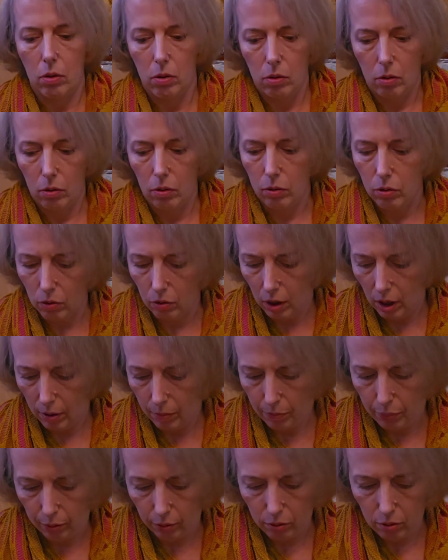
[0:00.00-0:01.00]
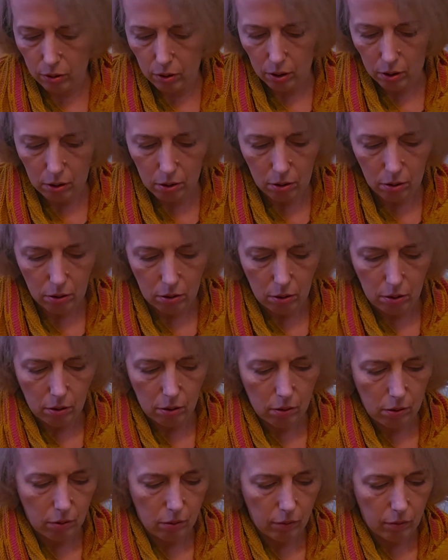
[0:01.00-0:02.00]
or do I put
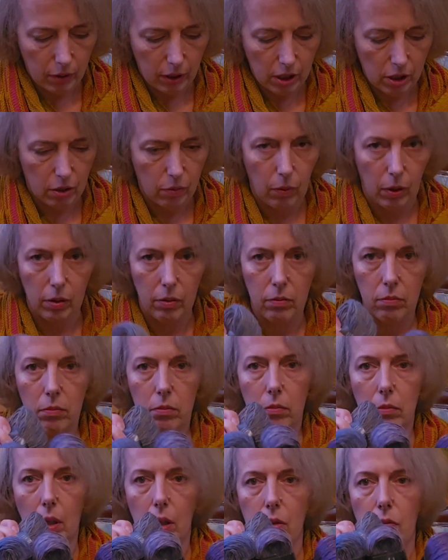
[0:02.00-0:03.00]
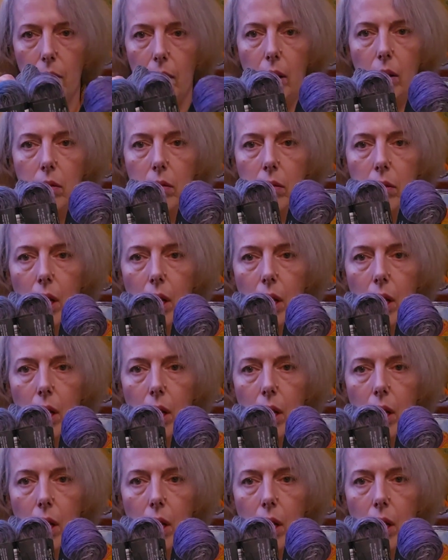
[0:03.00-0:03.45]
this one as well?